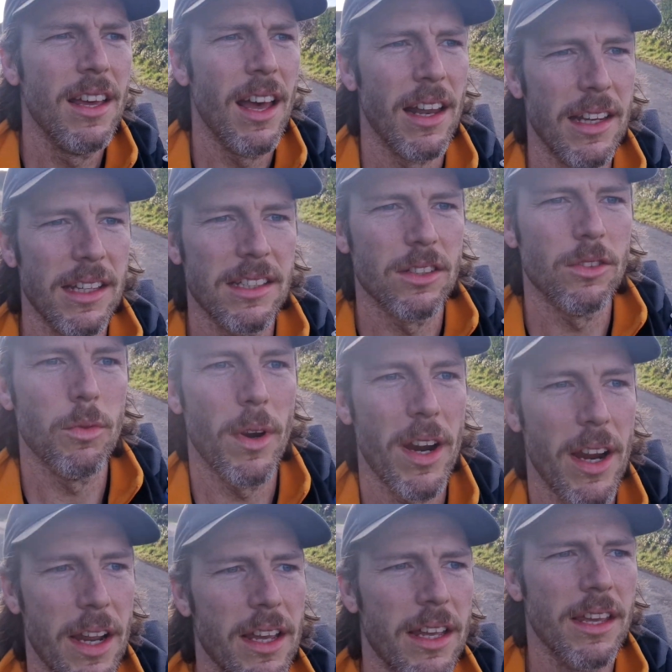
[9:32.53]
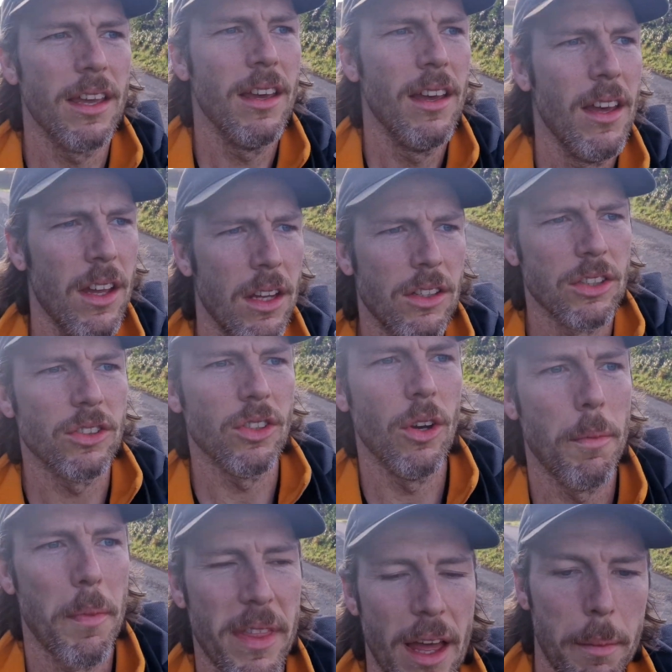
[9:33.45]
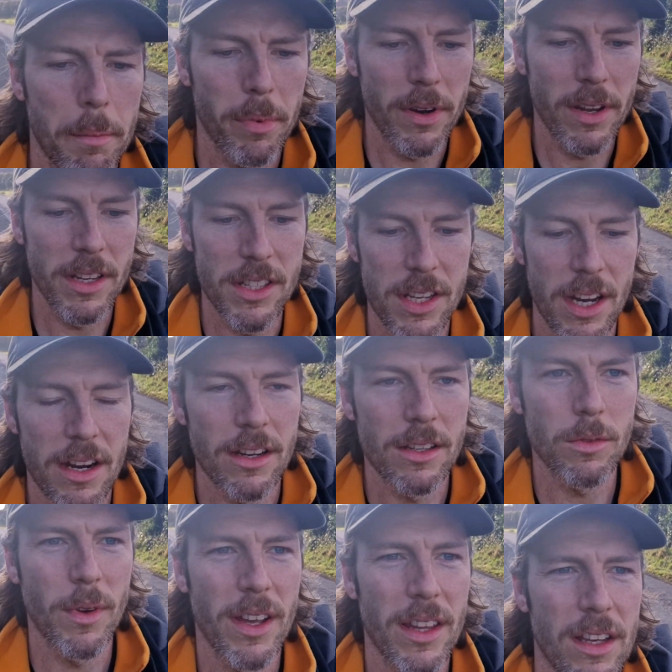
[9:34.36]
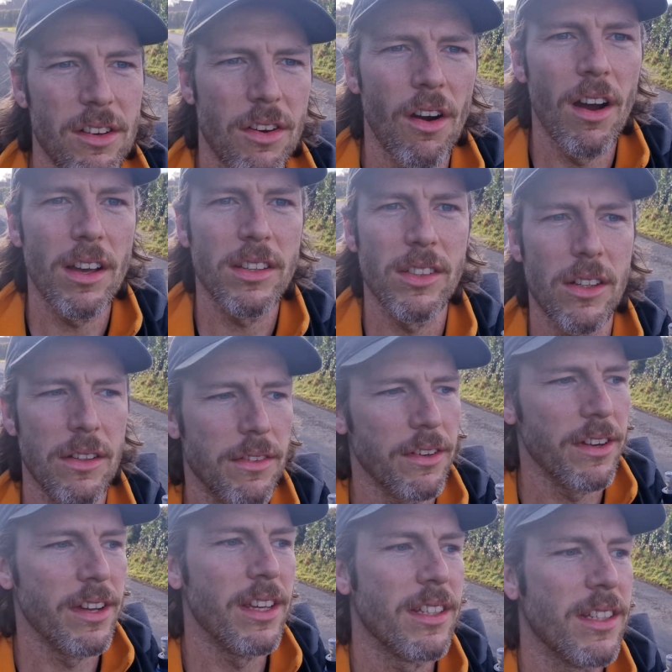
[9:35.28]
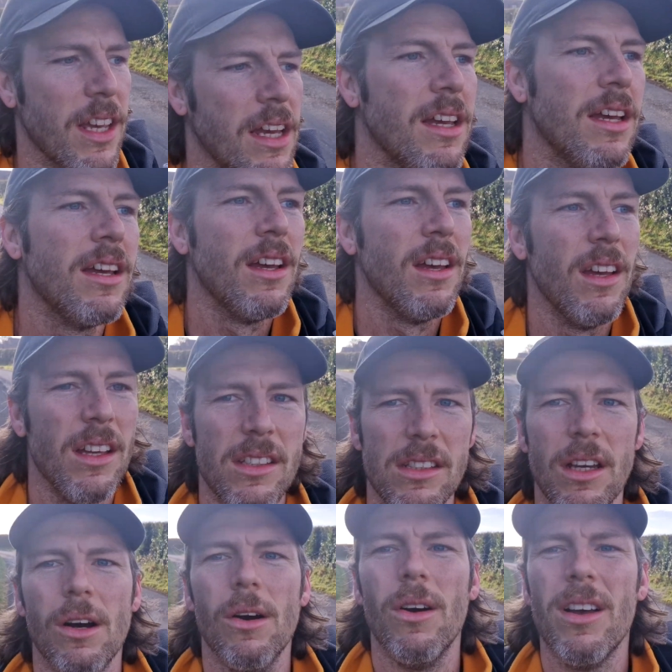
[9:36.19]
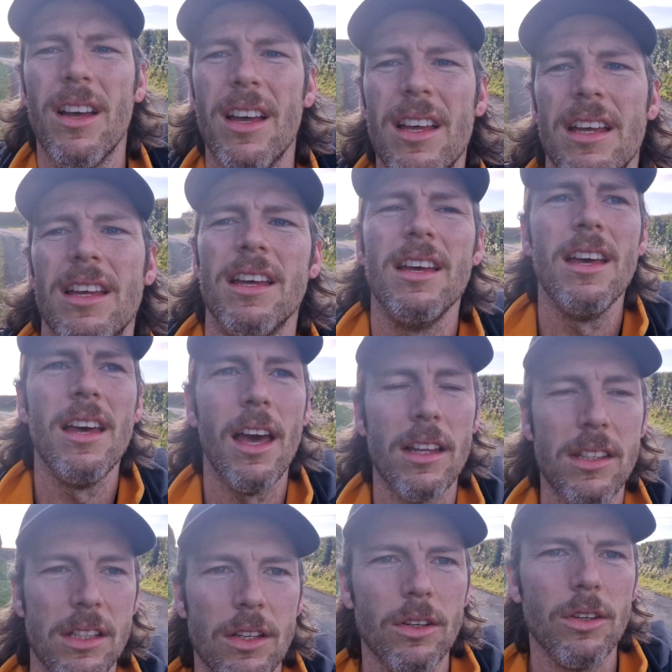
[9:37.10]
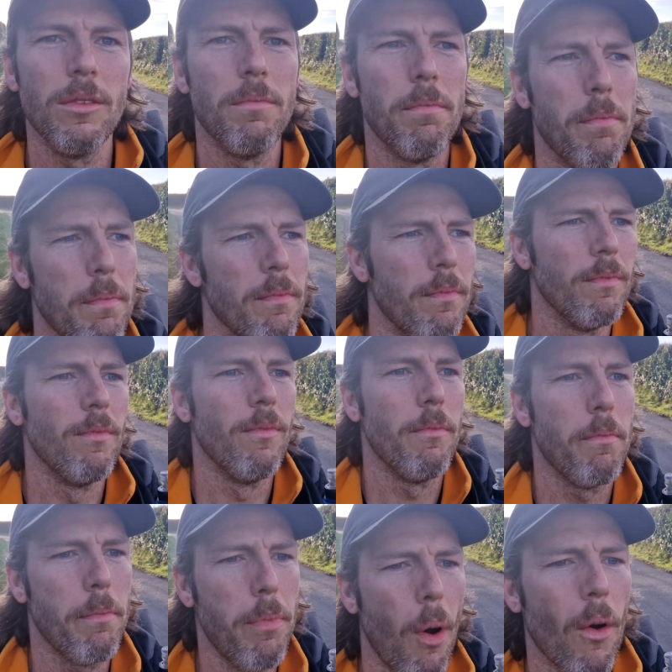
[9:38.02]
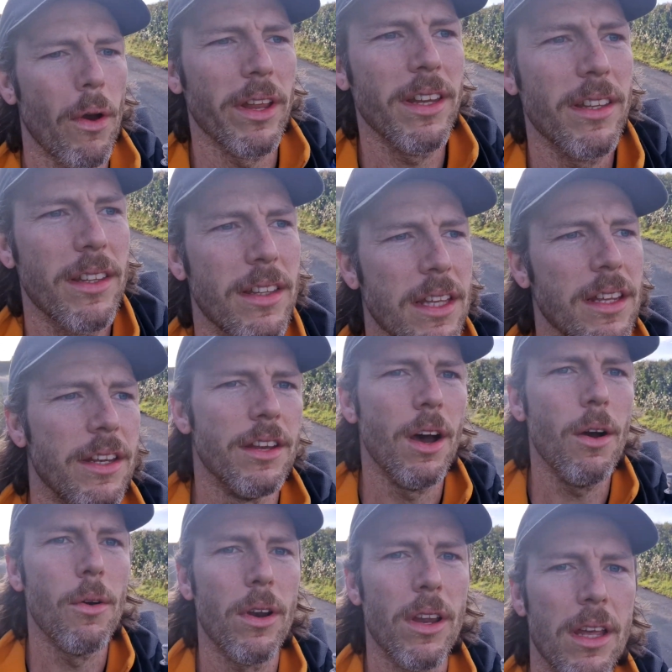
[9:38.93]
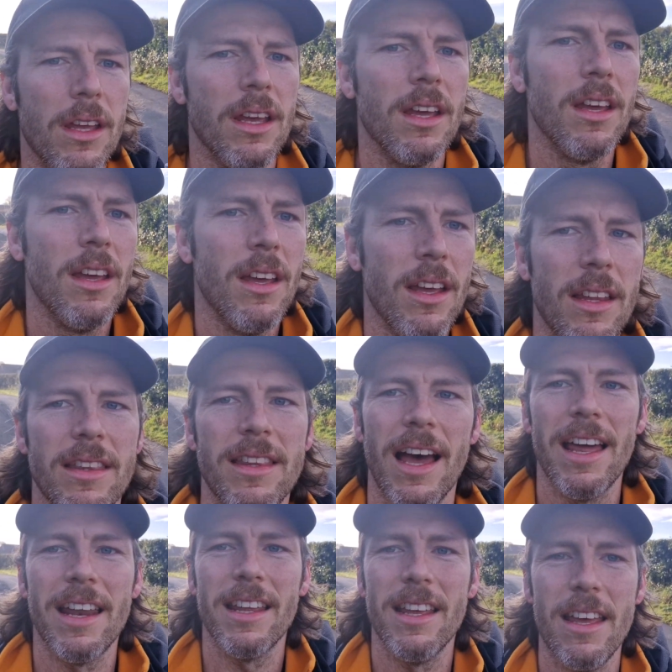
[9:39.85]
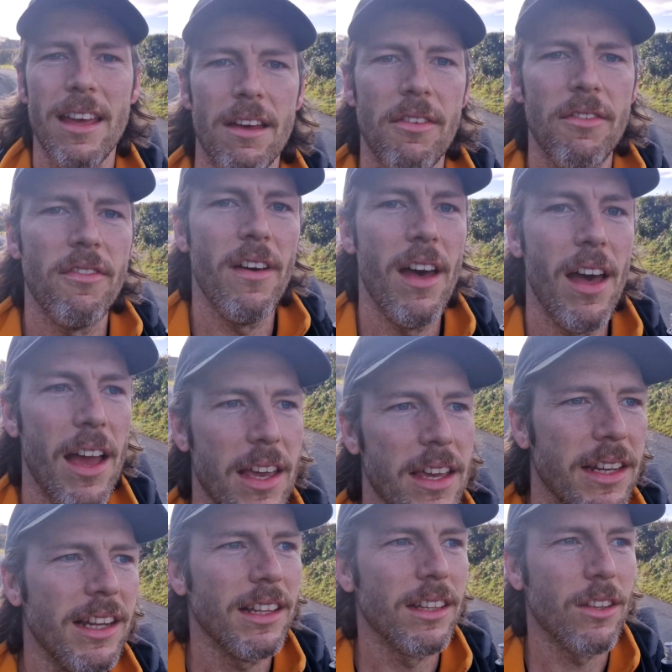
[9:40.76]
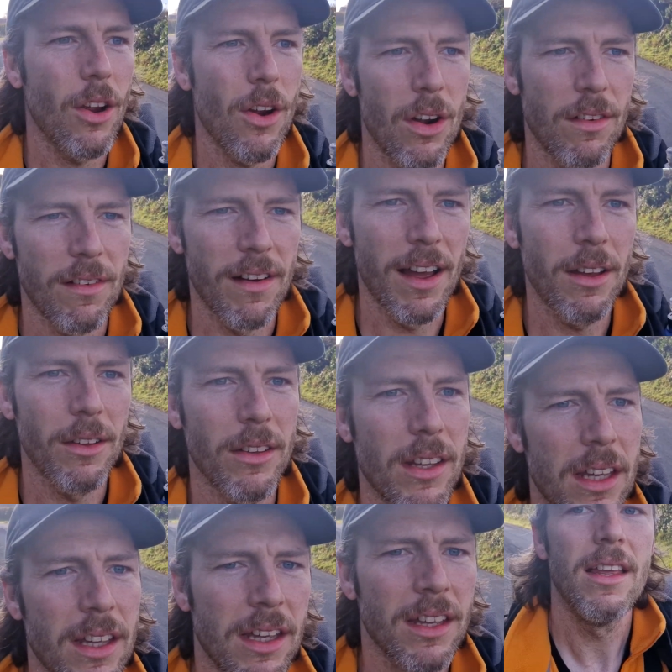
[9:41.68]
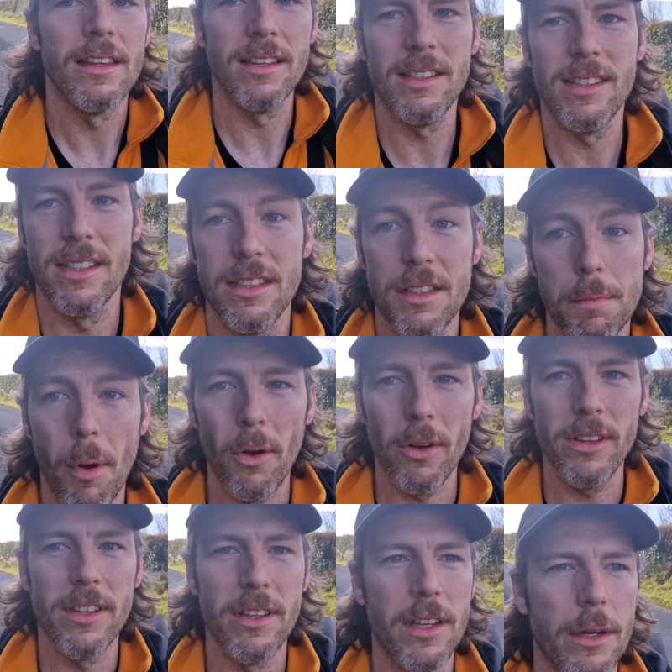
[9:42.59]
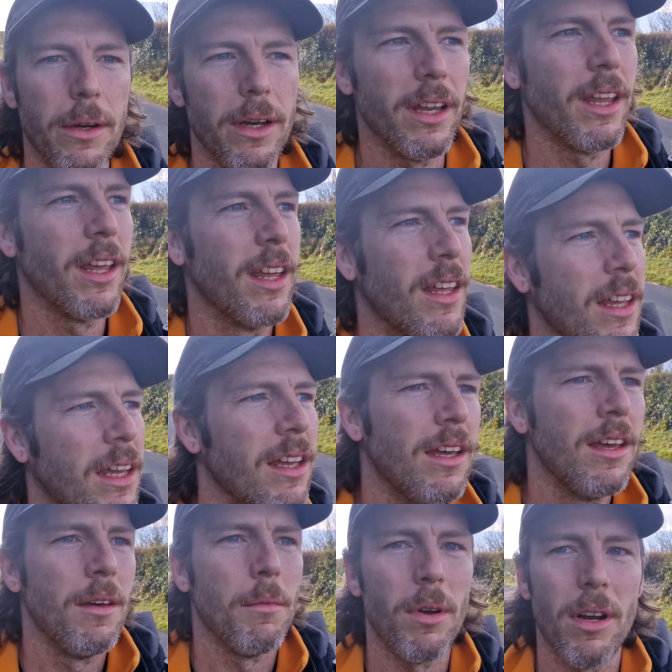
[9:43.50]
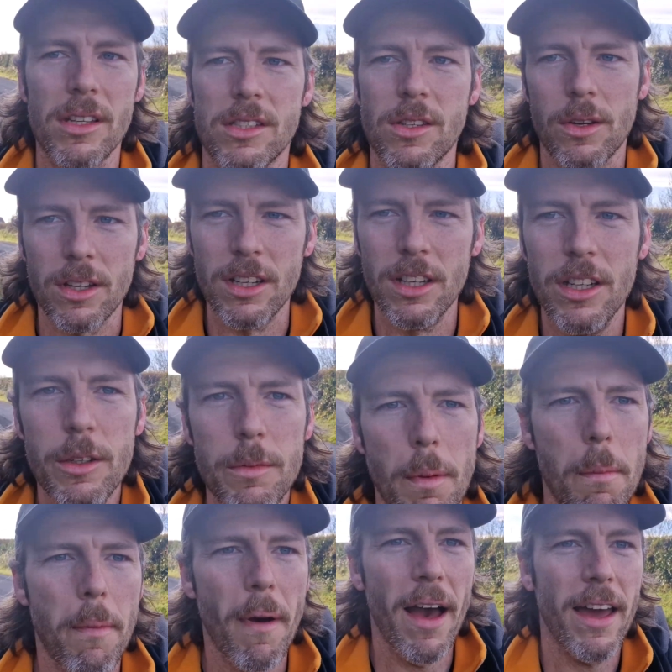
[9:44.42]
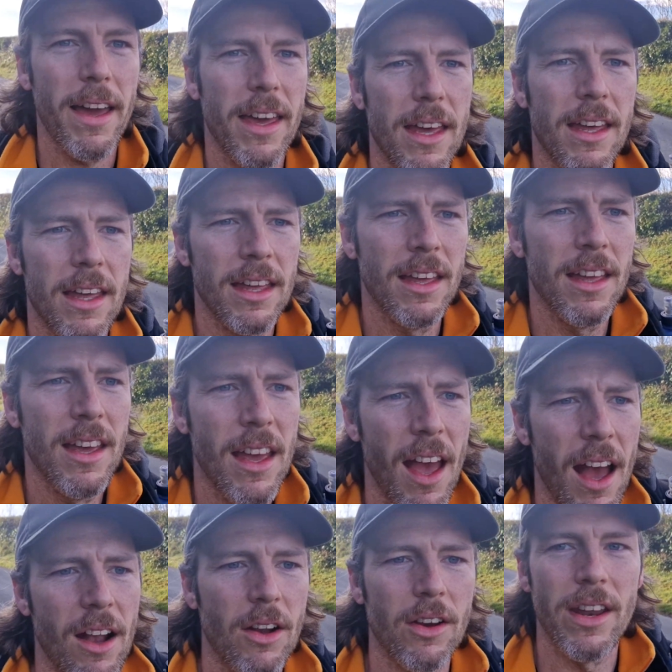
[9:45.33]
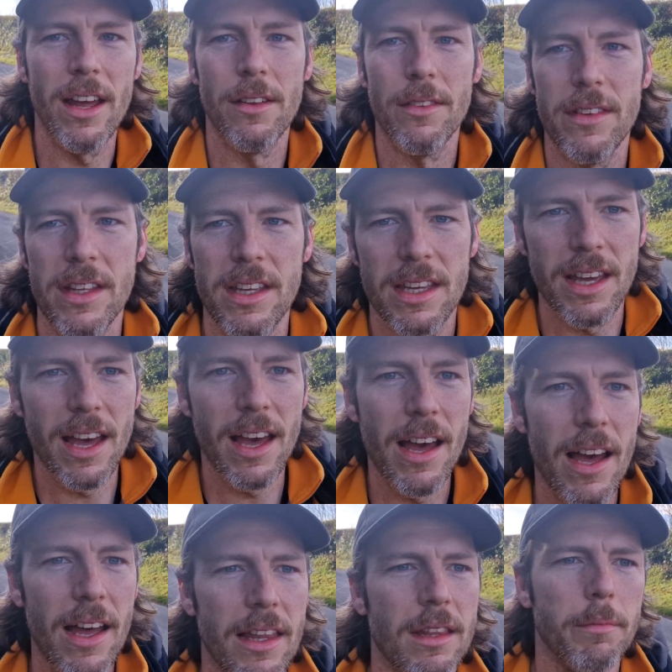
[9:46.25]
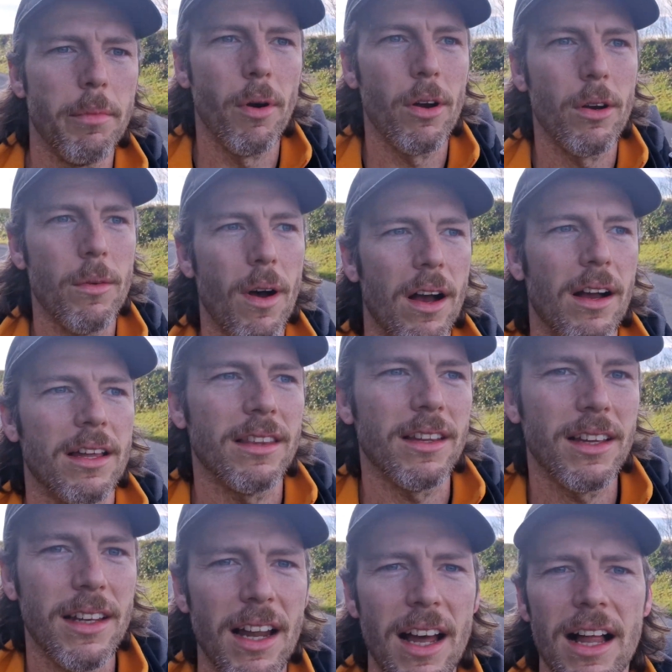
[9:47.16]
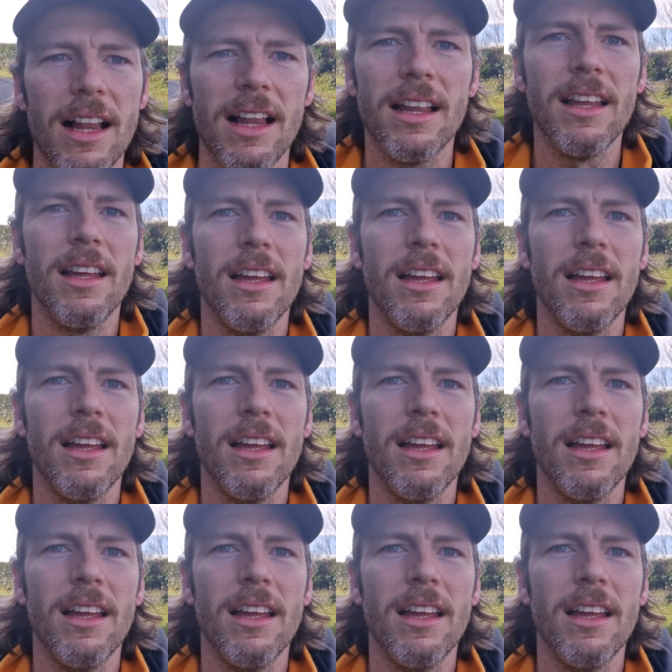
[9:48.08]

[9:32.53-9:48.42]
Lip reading: And this is where, just up at that bridge there is where the crossover is. So it's a good point to note that if you need to turn around, this is the point to do it, because you can loop back and go down the boardwalk and the canal.